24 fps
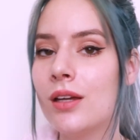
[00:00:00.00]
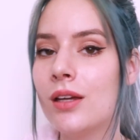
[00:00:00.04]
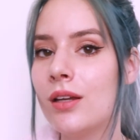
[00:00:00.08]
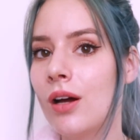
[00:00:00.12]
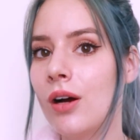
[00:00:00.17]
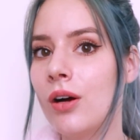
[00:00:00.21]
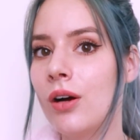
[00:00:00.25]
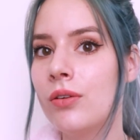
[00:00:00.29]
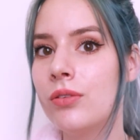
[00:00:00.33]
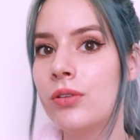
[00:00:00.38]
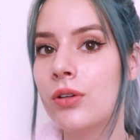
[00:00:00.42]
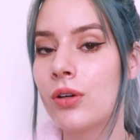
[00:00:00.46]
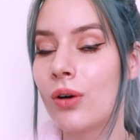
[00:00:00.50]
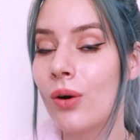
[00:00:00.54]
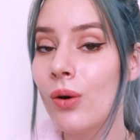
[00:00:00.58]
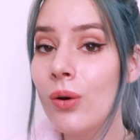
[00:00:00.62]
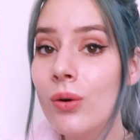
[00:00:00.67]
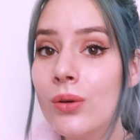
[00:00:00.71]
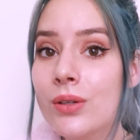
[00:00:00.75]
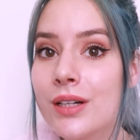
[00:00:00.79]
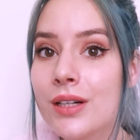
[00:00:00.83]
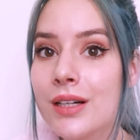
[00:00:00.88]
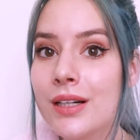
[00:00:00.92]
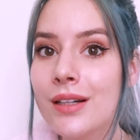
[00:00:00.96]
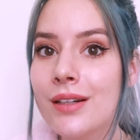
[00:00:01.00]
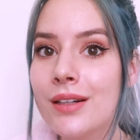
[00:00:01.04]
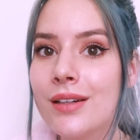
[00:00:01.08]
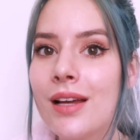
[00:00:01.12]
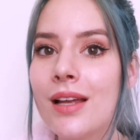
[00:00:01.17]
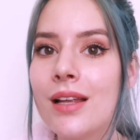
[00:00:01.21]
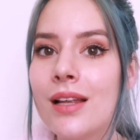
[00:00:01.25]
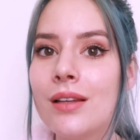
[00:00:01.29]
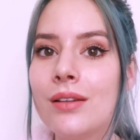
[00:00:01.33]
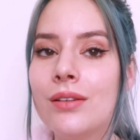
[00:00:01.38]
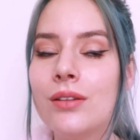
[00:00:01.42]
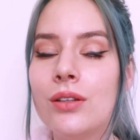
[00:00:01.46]
you know, if you're older
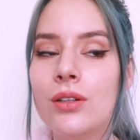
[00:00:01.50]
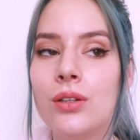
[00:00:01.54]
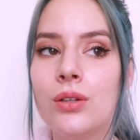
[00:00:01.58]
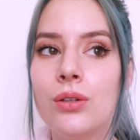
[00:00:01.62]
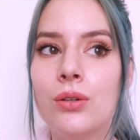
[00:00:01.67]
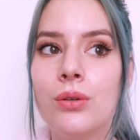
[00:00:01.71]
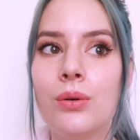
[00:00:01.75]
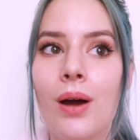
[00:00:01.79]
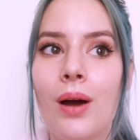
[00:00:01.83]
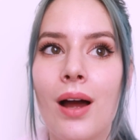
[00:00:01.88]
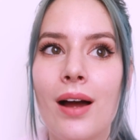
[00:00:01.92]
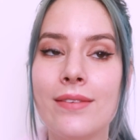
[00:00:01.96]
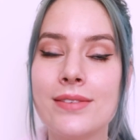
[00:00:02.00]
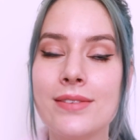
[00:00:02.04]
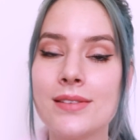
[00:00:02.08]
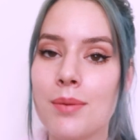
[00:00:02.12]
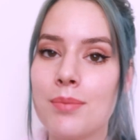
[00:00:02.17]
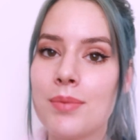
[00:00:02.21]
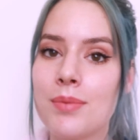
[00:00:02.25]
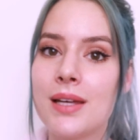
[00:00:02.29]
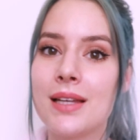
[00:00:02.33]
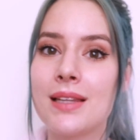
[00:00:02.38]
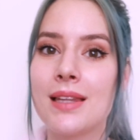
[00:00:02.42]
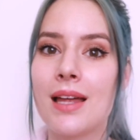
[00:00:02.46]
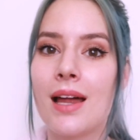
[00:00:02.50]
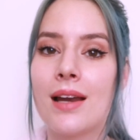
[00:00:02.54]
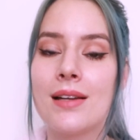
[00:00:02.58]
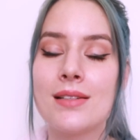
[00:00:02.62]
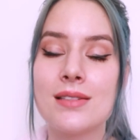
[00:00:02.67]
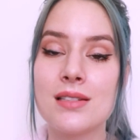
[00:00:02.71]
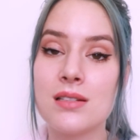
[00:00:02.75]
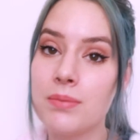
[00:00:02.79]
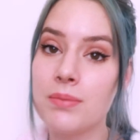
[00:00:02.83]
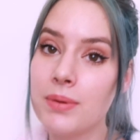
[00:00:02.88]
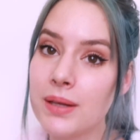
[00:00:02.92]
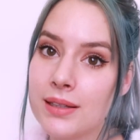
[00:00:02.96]
and you have something
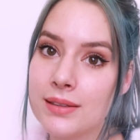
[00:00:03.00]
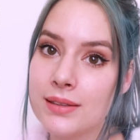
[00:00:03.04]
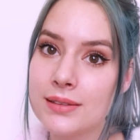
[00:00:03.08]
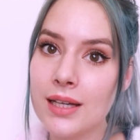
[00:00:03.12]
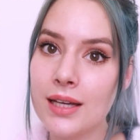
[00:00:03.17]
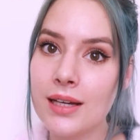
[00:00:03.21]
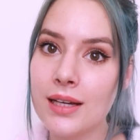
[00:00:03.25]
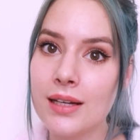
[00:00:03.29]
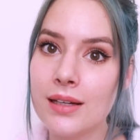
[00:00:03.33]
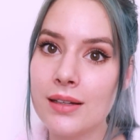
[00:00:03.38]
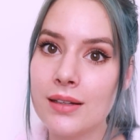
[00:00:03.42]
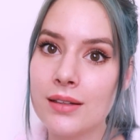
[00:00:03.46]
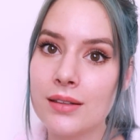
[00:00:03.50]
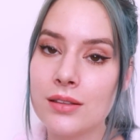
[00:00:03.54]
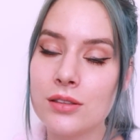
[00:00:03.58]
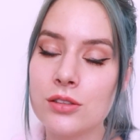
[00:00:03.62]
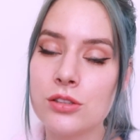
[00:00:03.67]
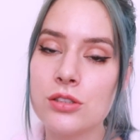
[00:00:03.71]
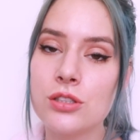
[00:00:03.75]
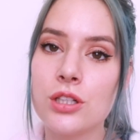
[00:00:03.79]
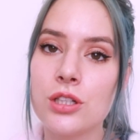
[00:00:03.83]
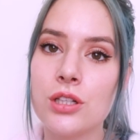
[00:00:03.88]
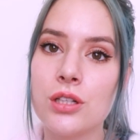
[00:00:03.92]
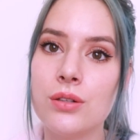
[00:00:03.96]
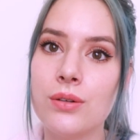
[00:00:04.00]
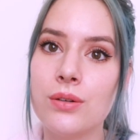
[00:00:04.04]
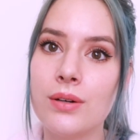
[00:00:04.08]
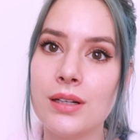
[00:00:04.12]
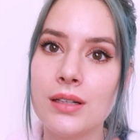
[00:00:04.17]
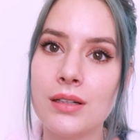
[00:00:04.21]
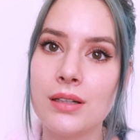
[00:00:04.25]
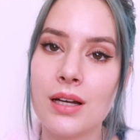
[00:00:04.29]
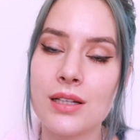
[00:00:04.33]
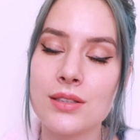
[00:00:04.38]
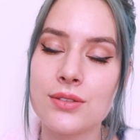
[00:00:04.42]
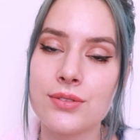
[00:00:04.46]
that's debilitating to
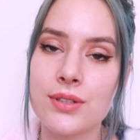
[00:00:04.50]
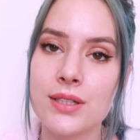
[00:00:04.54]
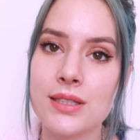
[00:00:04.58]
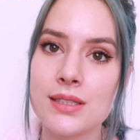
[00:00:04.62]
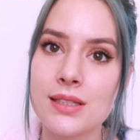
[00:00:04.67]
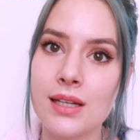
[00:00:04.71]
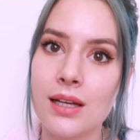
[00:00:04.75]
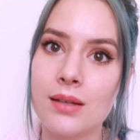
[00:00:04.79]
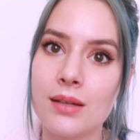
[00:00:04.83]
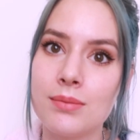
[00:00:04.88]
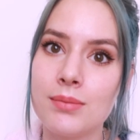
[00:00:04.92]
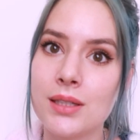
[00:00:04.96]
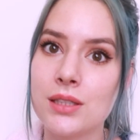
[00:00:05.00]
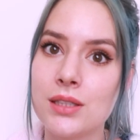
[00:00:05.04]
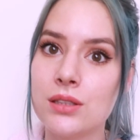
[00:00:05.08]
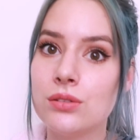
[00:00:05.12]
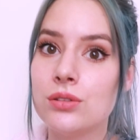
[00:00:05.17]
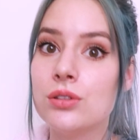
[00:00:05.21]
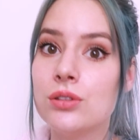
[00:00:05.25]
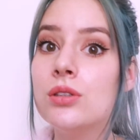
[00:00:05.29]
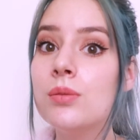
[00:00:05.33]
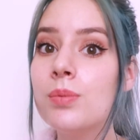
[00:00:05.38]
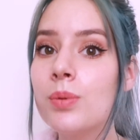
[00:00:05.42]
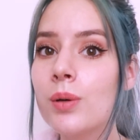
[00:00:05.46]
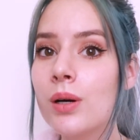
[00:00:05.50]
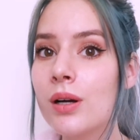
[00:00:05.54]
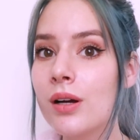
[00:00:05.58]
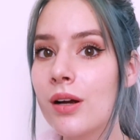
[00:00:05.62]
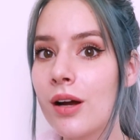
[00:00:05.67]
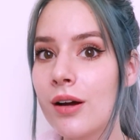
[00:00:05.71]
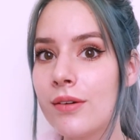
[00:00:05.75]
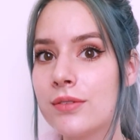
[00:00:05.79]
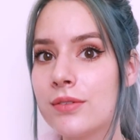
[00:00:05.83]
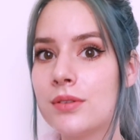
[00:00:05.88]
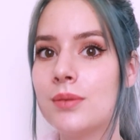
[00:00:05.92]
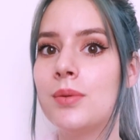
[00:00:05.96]
you as far as like it makes you super
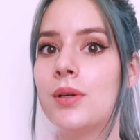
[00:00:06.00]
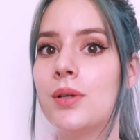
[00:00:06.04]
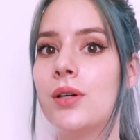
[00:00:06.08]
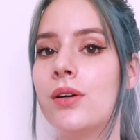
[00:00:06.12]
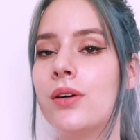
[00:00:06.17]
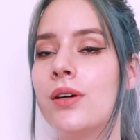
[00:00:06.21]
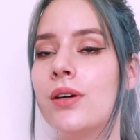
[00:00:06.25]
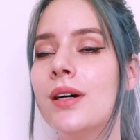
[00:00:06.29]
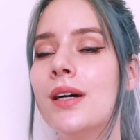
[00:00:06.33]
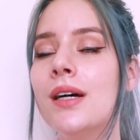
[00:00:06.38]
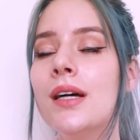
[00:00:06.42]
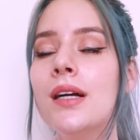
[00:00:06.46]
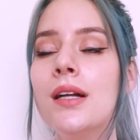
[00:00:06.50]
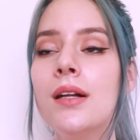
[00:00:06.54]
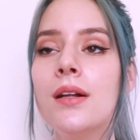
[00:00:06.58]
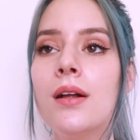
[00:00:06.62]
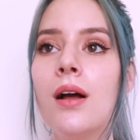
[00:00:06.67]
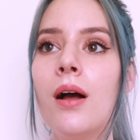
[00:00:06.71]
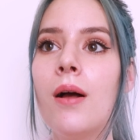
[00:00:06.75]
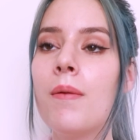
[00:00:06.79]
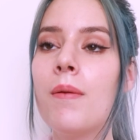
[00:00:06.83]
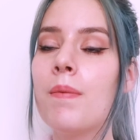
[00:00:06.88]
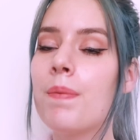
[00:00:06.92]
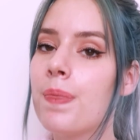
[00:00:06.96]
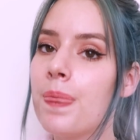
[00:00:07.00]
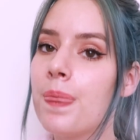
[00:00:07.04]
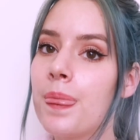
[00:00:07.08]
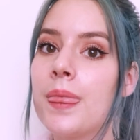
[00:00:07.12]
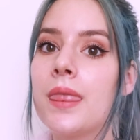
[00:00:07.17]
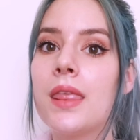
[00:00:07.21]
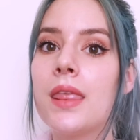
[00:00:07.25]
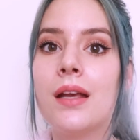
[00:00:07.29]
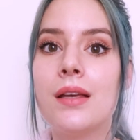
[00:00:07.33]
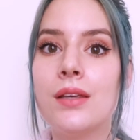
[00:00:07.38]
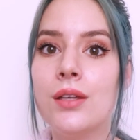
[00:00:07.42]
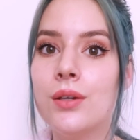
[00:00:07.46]
uncomfortable,
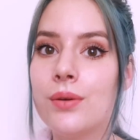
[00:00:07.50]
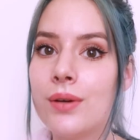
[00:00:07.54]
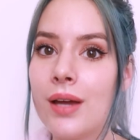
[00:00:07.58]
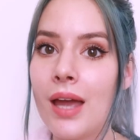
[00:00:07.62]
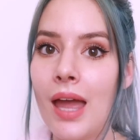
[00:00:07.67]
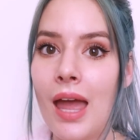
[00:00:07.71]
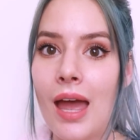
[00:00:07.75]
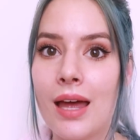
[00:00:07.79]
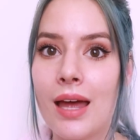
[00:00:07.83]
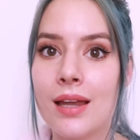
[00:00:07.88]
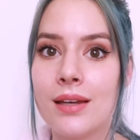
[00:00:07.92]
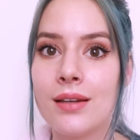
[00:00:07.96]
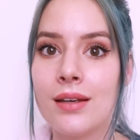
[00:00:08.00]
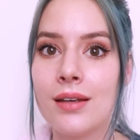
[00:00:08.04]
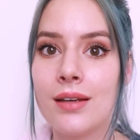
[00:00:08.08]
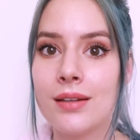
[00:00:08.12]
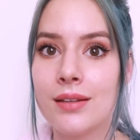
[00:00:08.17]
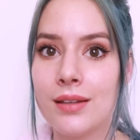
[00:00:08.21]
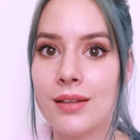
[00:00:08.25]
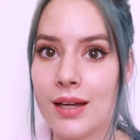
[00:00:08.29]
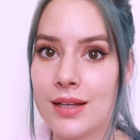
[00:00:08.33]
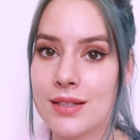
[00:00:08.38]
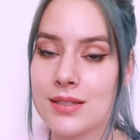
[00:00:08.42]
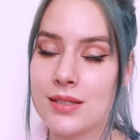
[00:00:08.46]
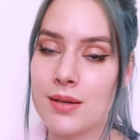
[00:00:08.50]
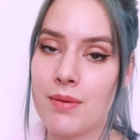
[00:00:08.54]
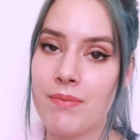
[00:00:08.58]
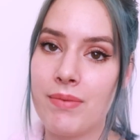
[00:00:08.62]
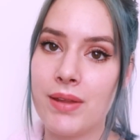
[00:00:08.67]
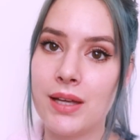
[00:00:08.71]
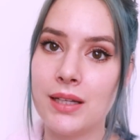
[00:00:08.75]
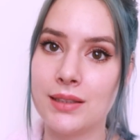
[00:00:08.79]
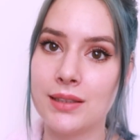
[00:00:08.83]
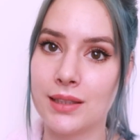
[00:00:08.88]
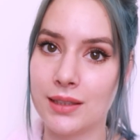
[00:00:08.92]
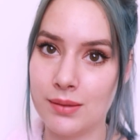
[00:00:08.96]
you can get
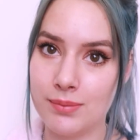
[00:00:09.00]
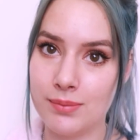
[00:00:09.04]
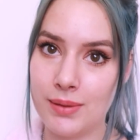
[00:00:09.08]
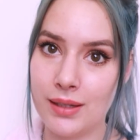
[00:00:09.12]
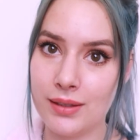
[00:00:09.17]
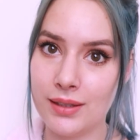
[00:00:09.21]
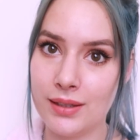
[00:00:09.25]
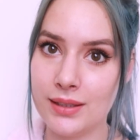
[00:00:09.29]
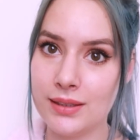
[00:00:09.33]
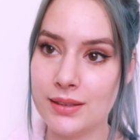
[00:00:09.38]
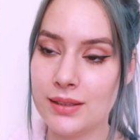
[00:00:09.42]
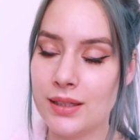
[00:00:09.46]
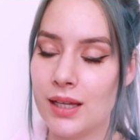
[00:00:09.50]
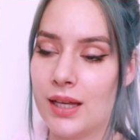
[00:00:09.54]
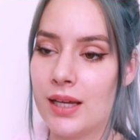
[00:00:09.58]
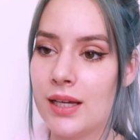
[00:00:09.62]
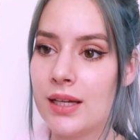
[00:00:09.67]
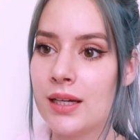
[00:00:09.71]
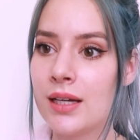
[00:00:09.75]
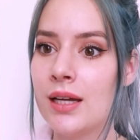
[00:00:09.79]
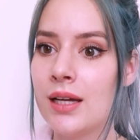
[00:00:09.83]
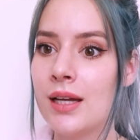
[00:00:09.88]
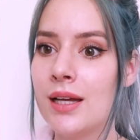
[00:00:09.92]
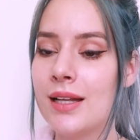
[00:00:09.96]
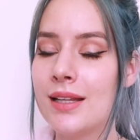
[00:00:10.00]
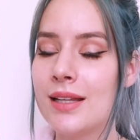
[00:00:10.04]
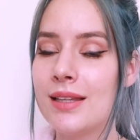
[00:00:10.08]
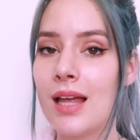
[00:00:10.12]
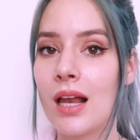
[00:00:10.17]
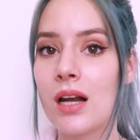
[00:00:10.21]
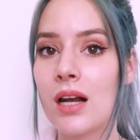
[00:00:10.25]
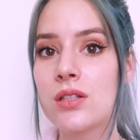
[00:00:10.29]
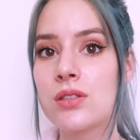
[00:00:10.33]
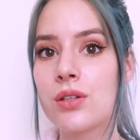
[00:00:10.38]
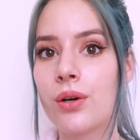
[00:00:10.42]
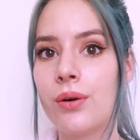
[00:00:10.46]
something done about it. Like,
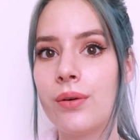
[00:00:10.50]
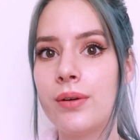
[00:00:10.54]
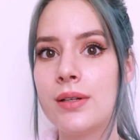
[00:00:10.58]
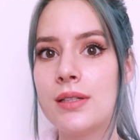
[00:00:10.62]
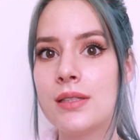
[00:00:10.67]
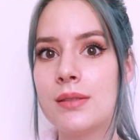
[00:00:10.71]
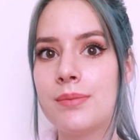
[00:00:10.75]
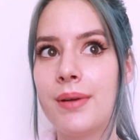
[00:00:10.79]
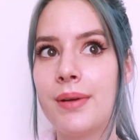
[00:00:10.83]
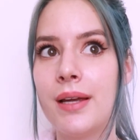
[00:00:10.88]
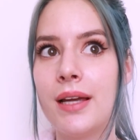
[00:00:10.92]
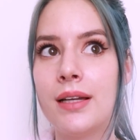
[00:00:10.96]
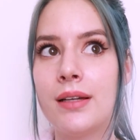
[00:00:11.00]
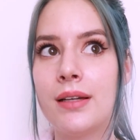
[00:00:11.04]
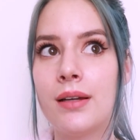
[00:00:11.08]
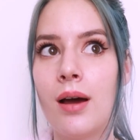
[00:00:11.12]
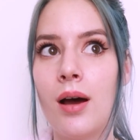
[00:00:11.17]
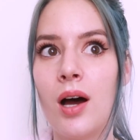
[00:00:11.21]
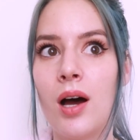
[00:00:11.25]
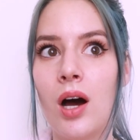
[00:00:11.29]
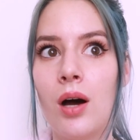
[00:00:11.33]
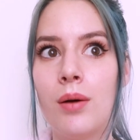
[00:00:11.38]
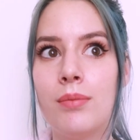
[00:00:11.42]
that has always been